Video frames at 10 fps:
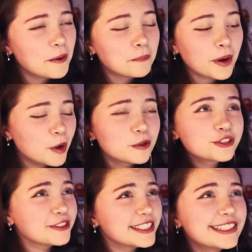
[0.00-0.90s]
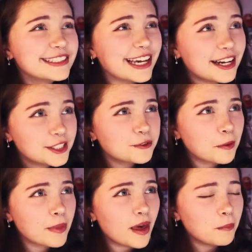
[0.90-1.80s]
My most recent texts
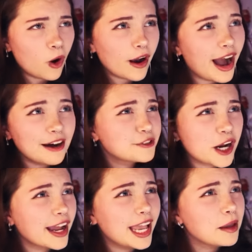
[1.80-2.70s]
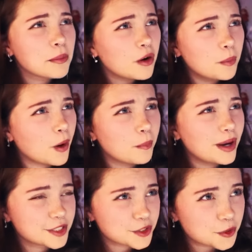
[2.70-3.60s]
from them are after I came out about
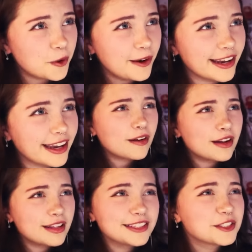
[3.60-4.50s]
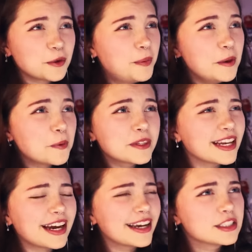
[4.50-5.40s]
my story. These are people
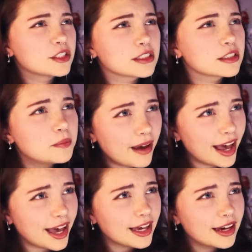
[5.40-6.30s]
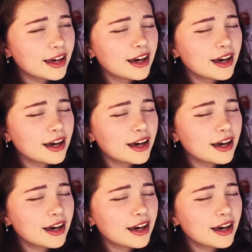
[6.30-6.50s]
that I had just met.